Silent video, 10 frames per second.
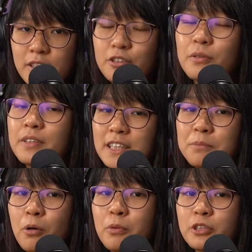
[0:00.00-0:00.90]
So,
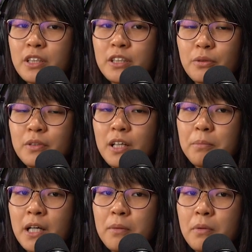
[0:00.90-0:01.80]
this promotion is only
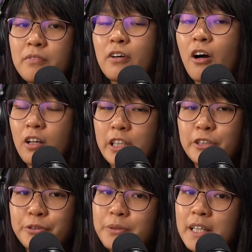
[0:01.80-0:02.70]
applicable for
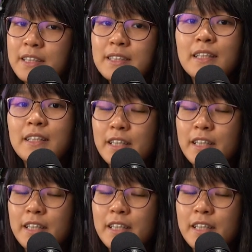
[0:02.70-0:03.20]
college students,